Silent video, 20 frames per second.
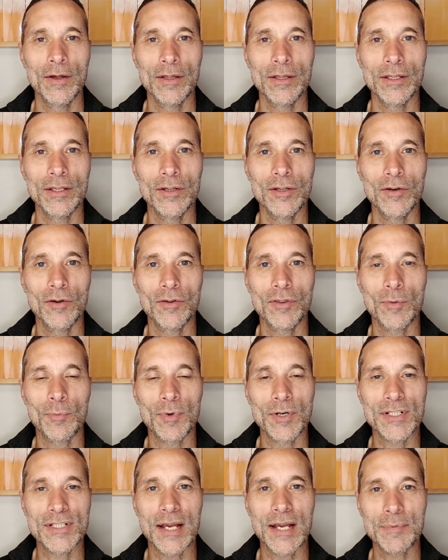the
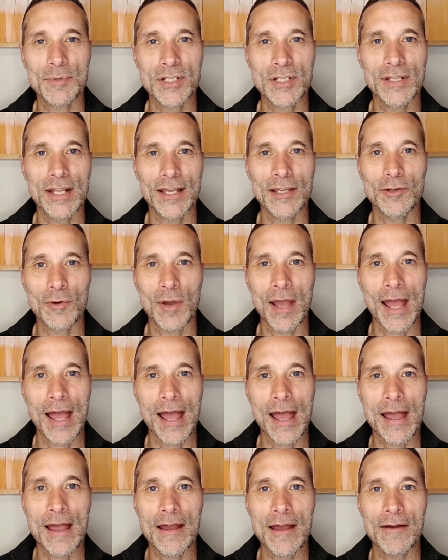perception that you
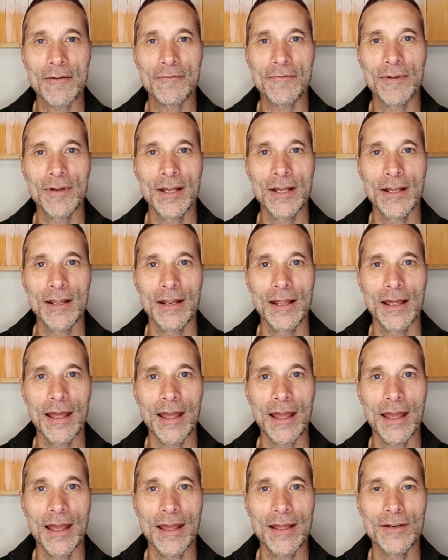have
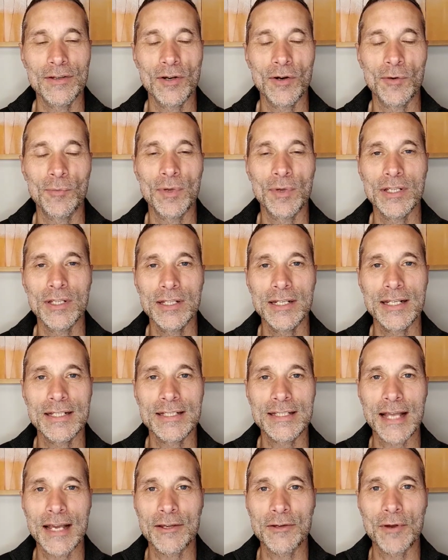and your abilities
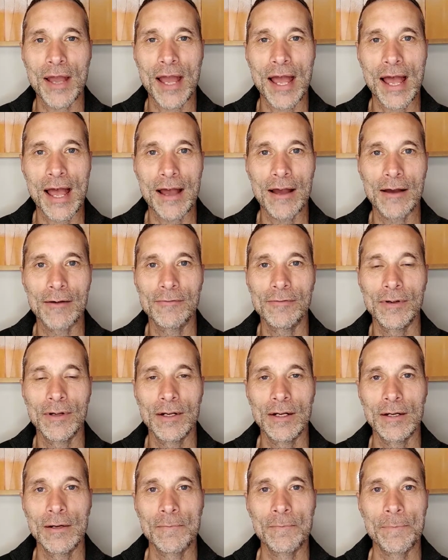that you have
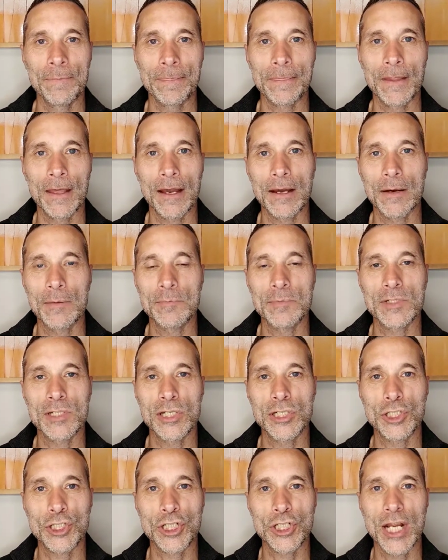to
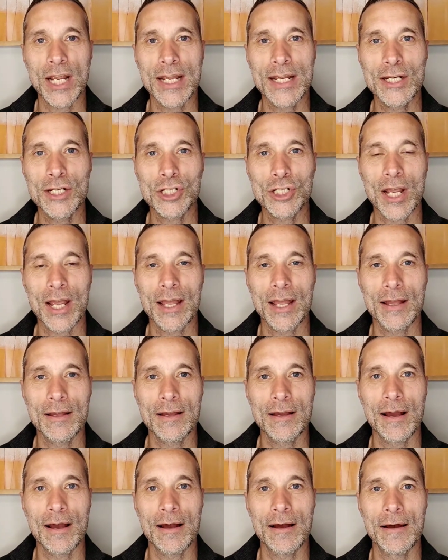change
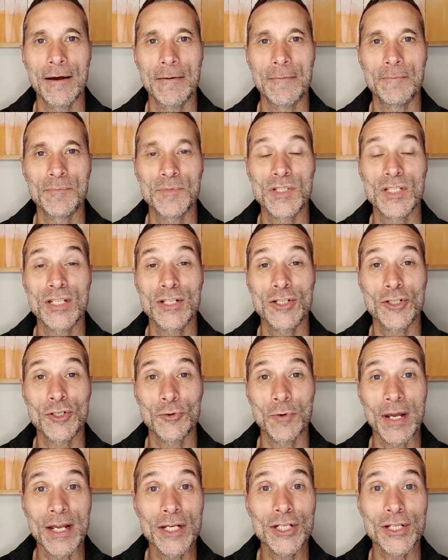
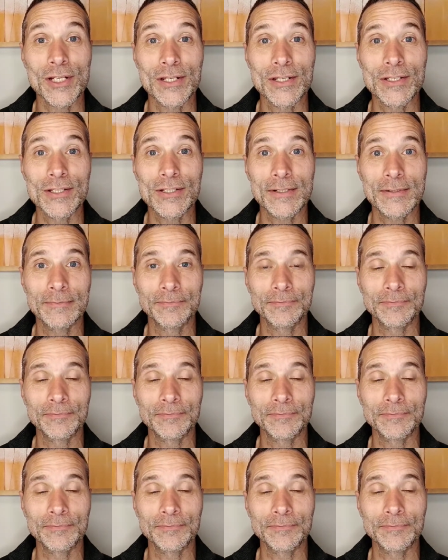situations,